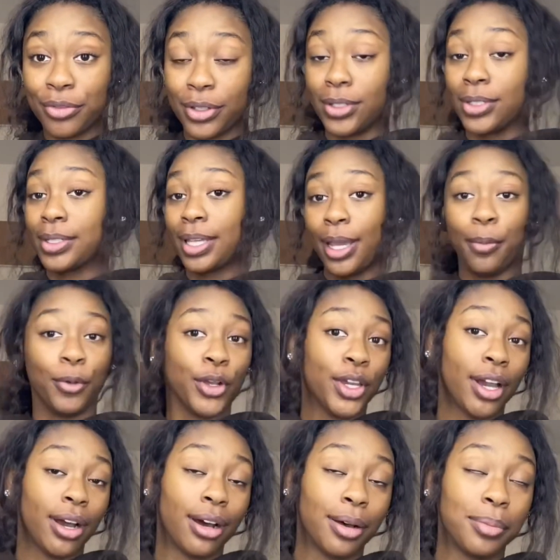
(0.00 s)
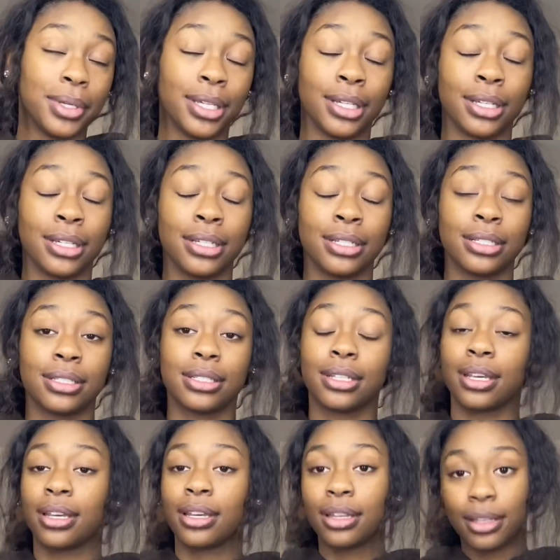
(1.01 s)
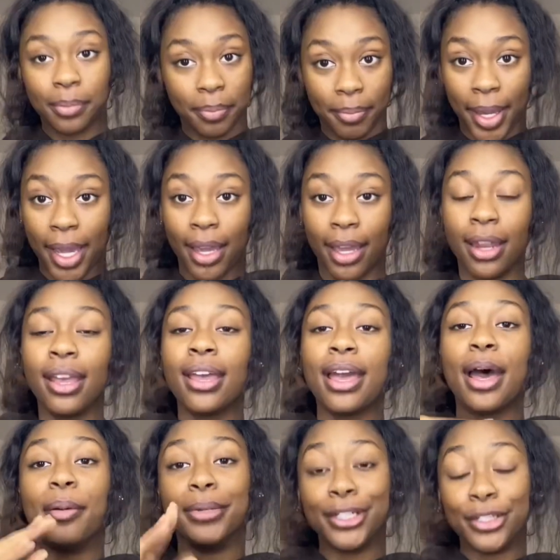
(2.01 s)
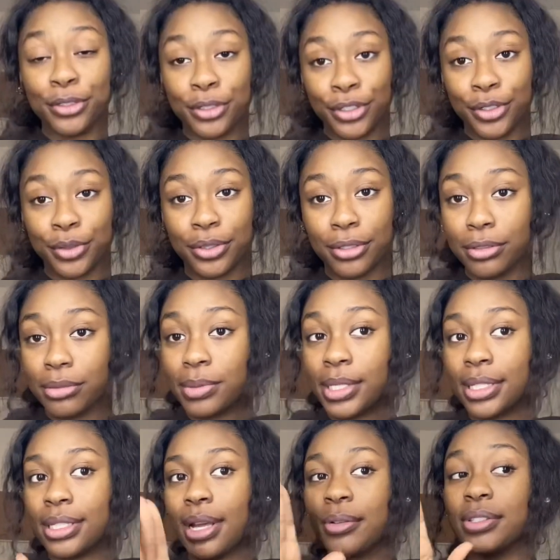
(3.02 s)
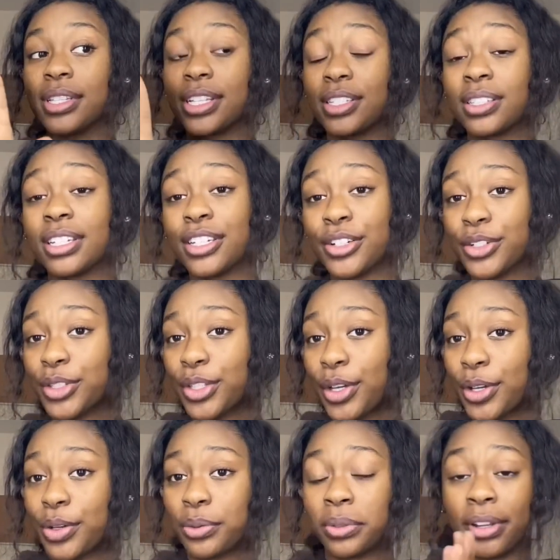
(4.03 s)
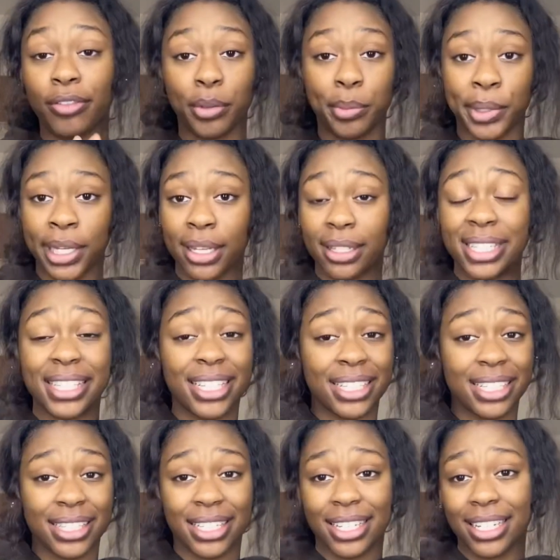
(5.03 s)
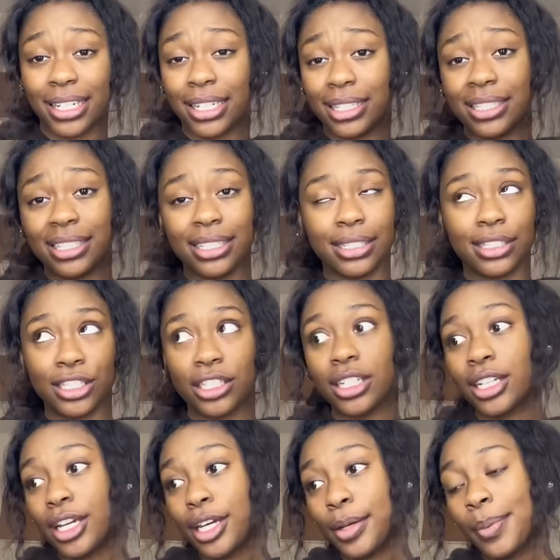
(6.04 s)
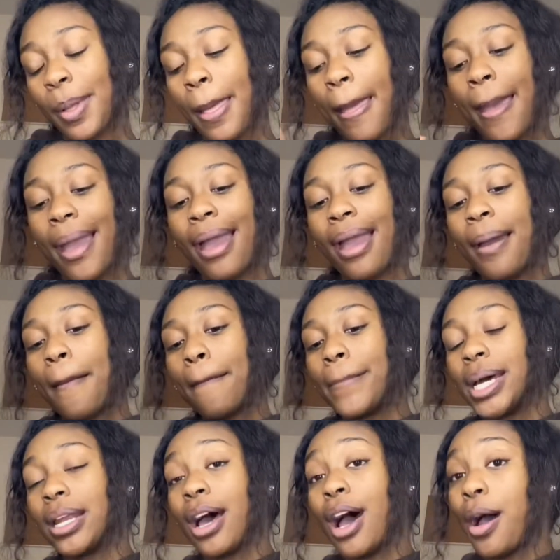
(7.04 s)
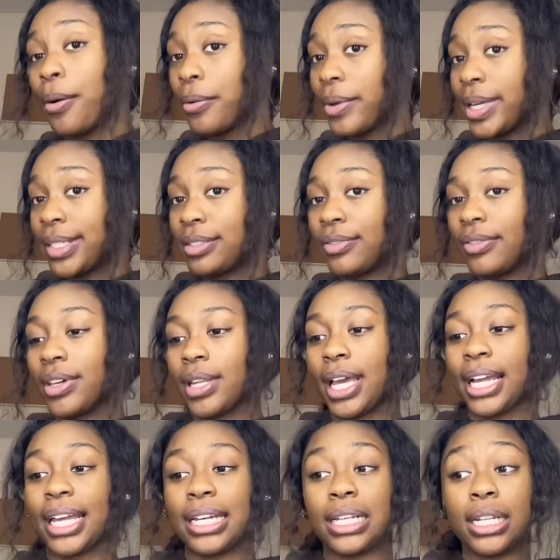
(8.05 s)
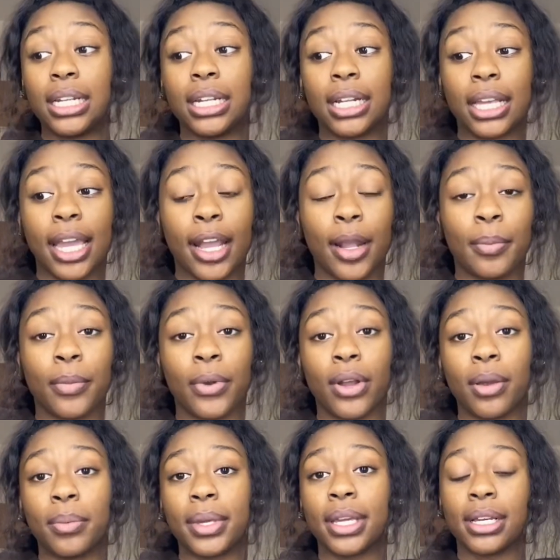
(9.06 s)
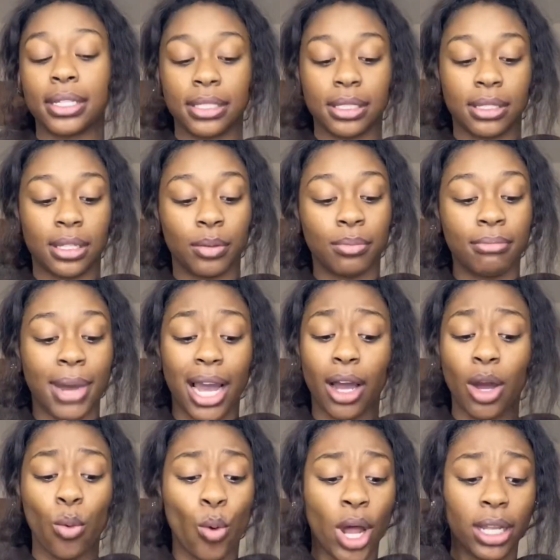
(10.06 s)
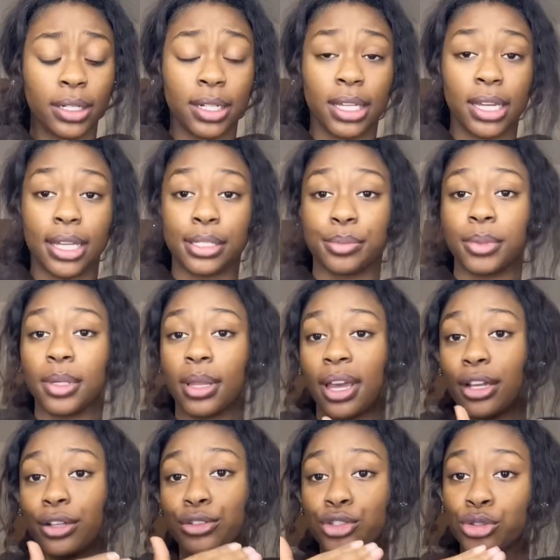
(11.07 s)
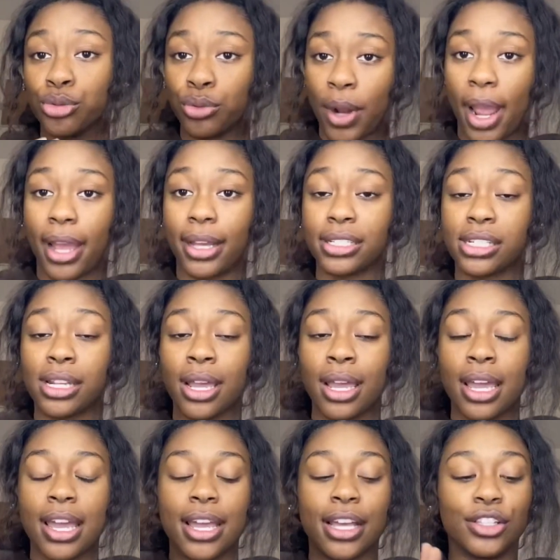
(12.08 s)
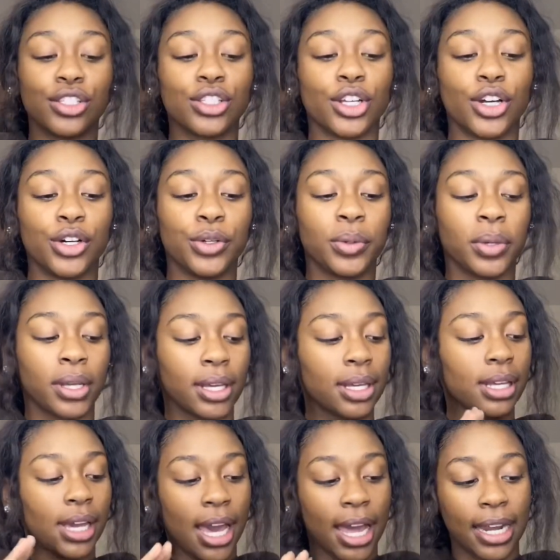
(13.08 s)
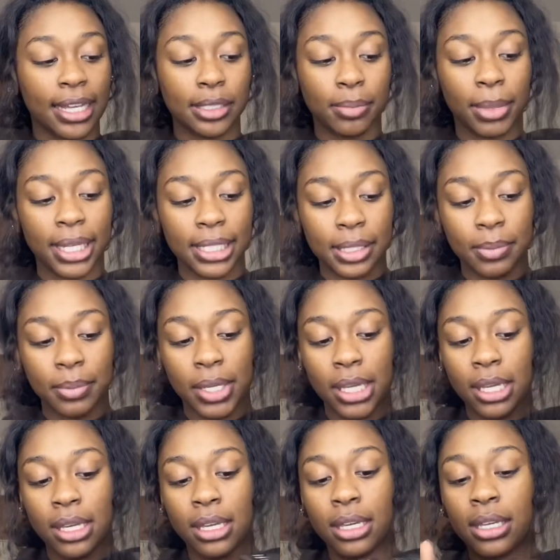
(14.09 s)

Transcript: for this camera, y'all, because, man, I've been doing YouTube since I was 16 years old, never been consistent, and just, you know. But I always felt like I needed a camera because my quality has been like trash. And so God has blessed me